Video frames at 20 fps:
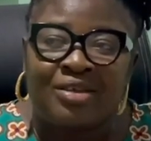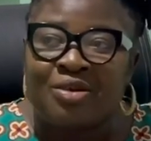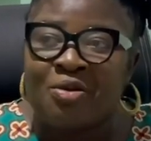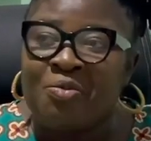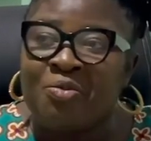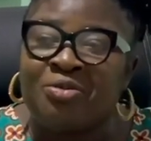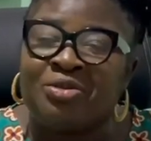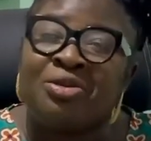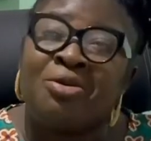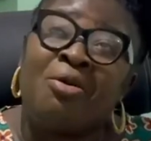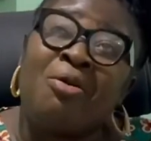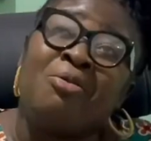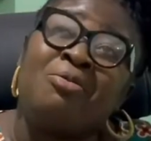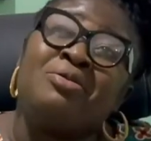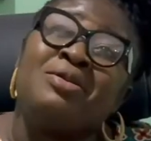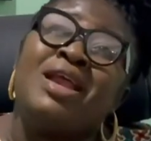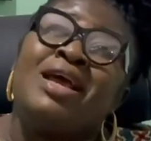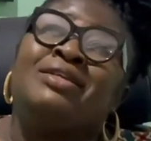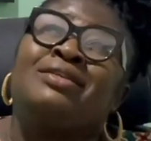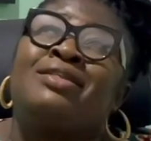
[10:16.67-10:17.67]
Some people say, "Oh
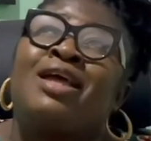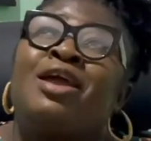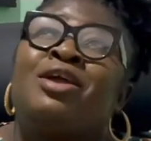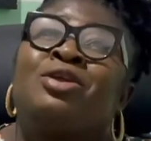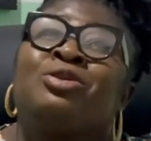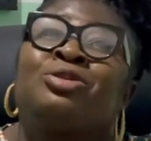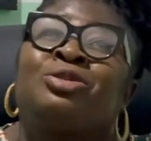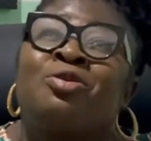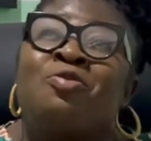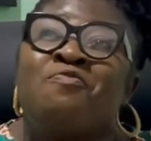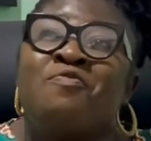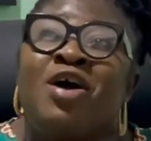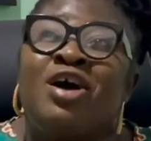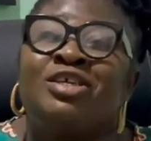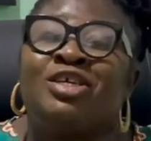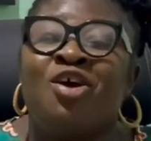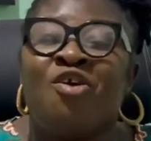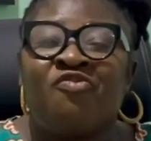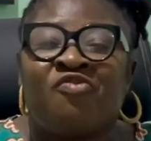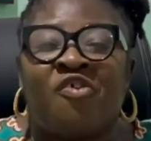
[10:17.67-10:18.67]
goodness, thank you so much
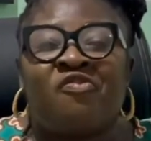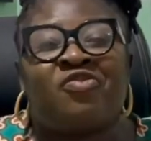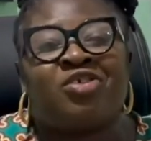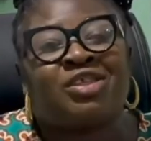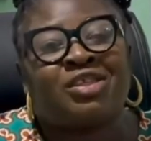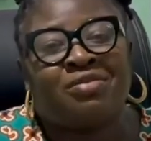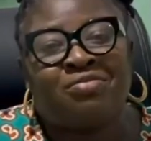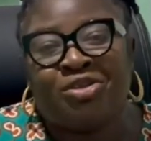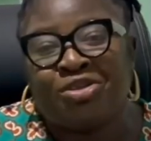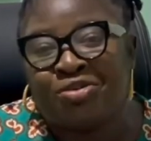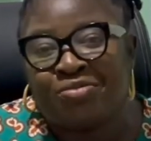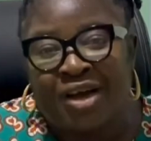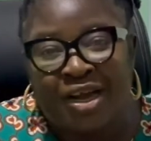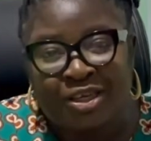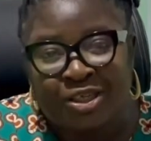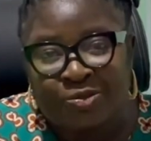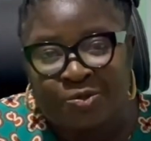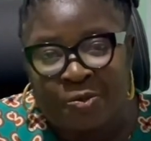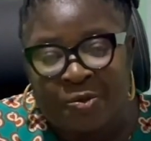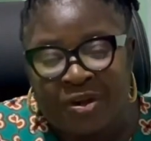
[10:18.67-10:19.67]
for forcing me to buy
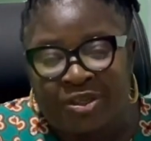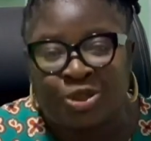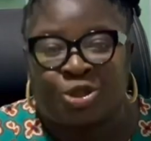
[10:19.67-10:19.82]
this property."